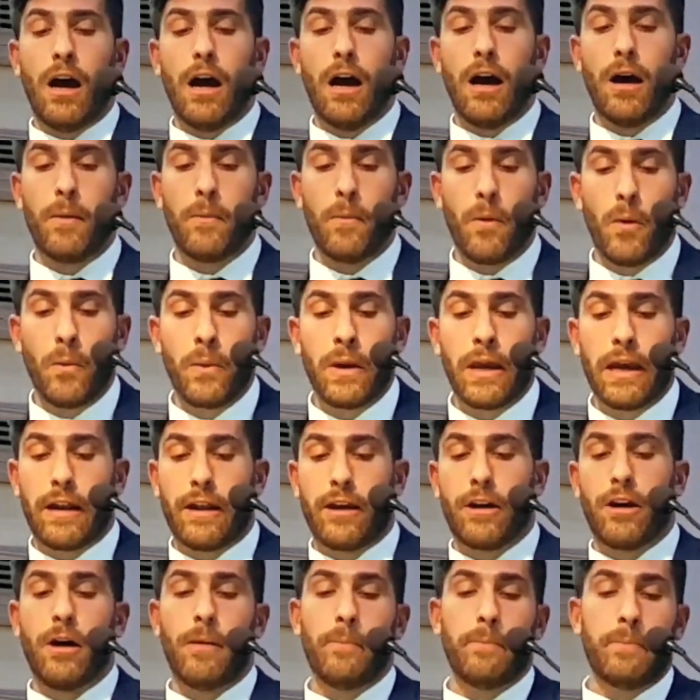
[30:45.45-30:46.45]
Um, we
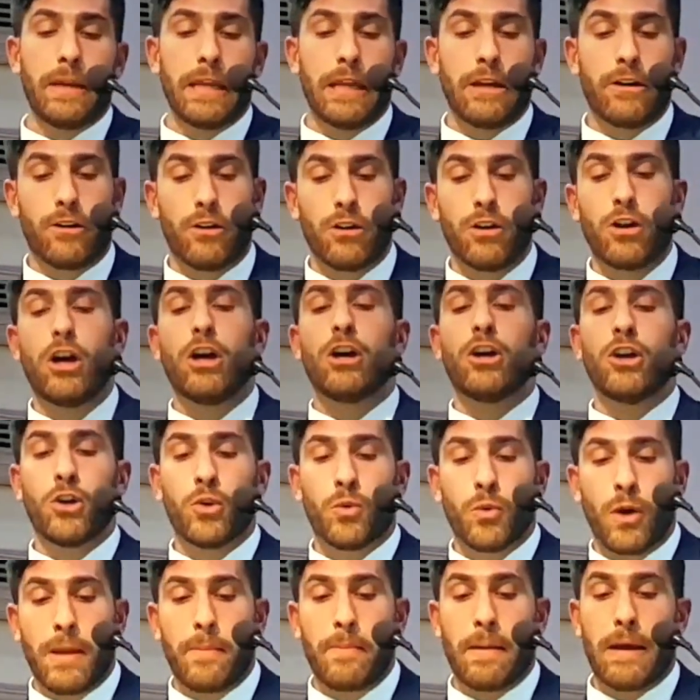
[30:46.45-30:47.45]
got a company here,
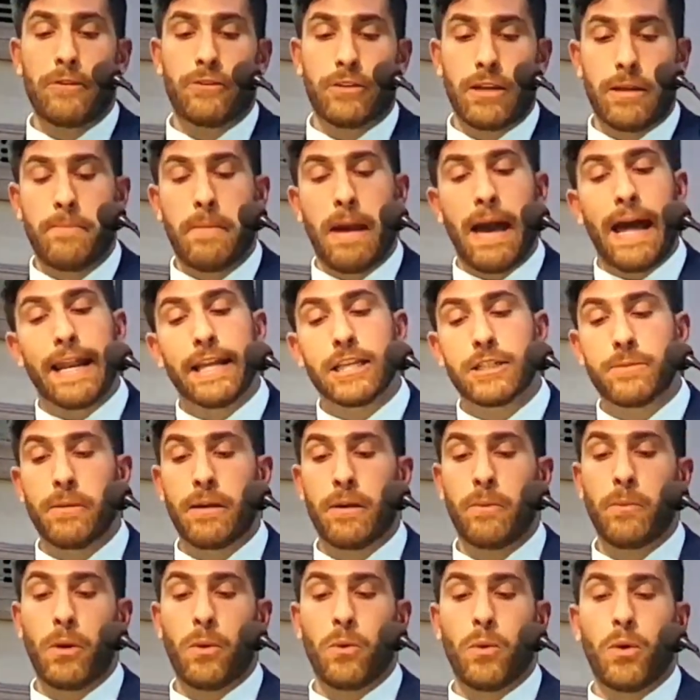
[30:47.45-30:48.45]
Grey Mountain
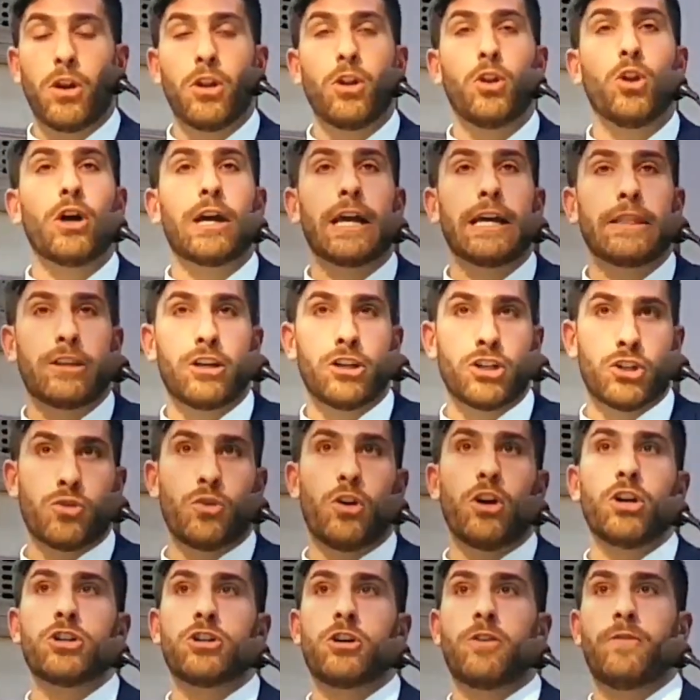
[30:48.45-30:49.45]
Management. We want to look at the
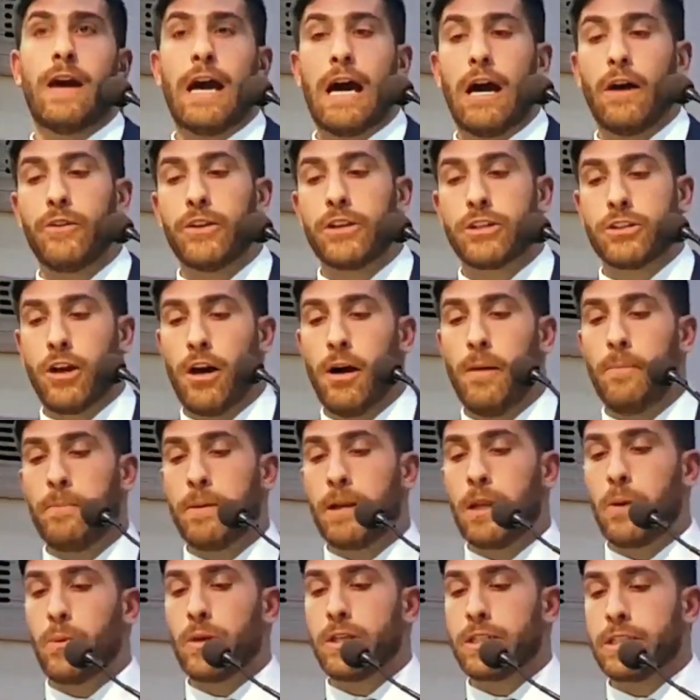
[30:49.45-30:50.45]
structure of how this
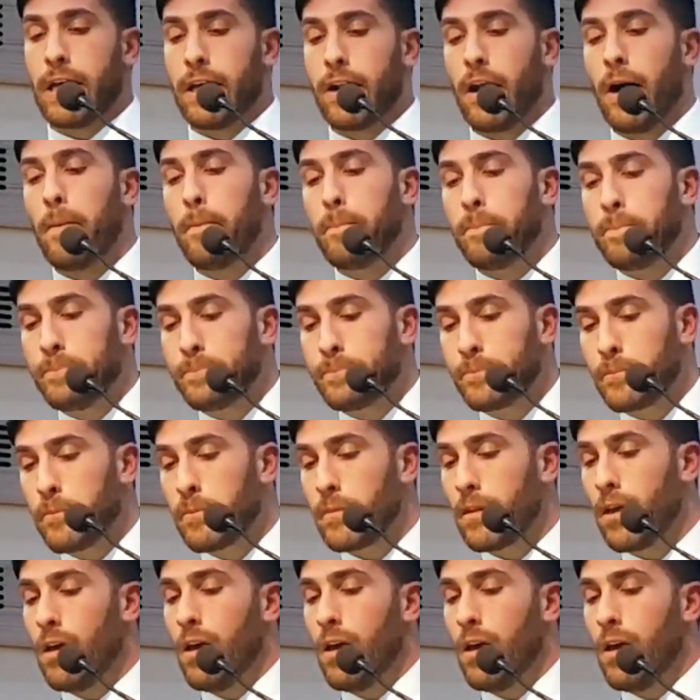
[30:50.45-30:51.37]
company was set up.